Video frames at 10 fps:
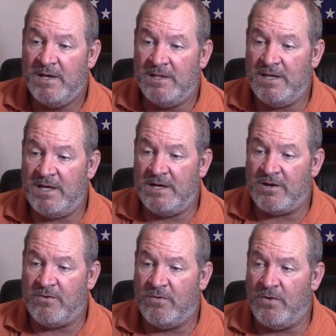And then,
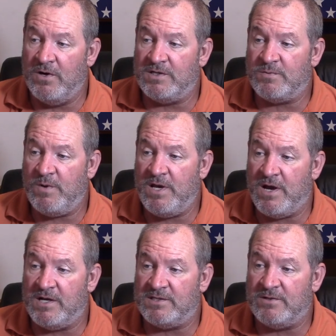of course, we
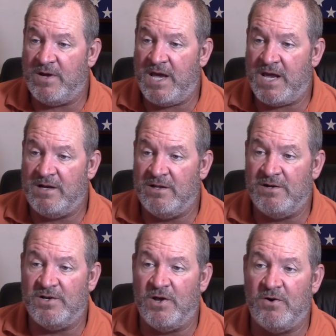also had a
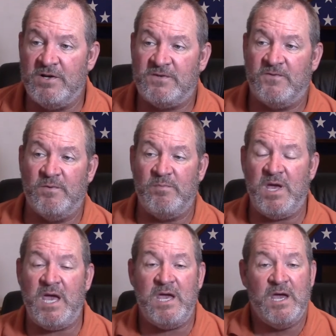little notice from
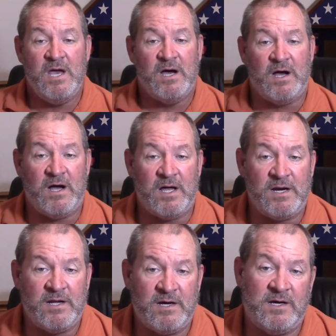me
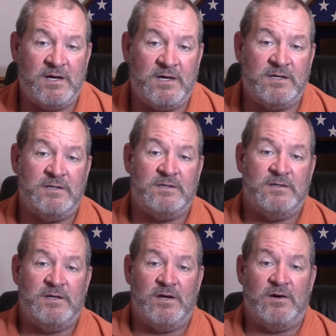on, uh,
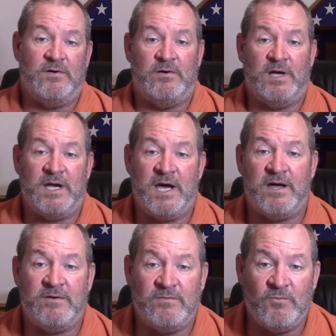you know, I
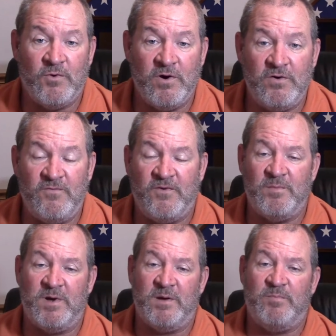got word
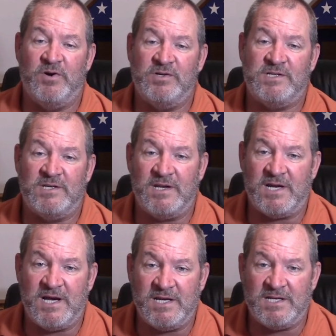from a person
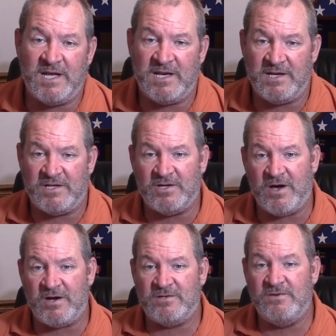that I tend to
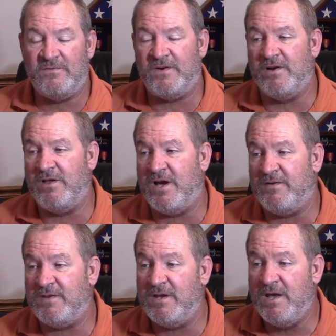talk to fairly
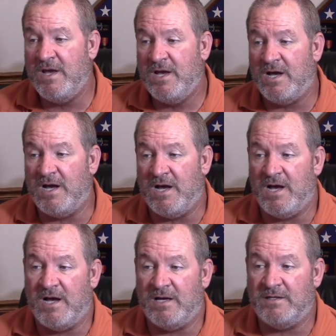often
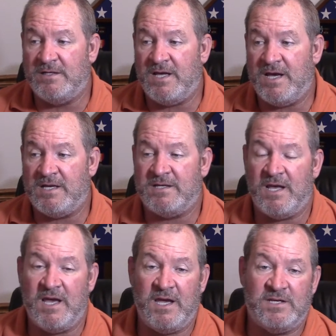uh, that
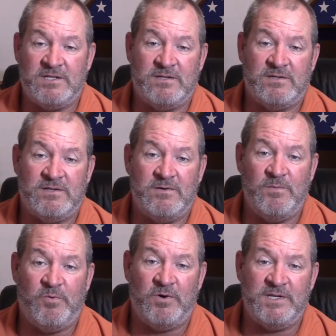a
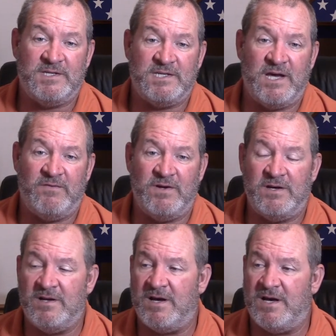two point
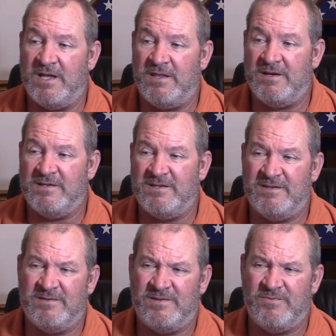seven, uh, I think is
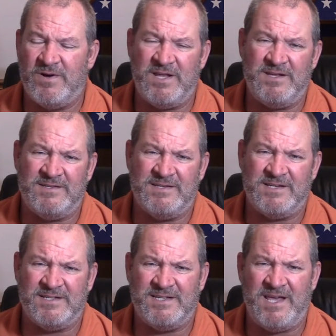a twenty
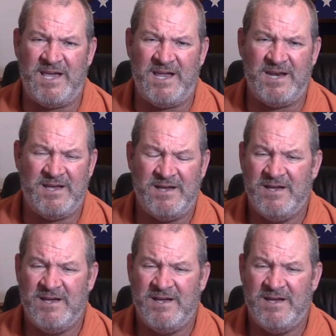sixteen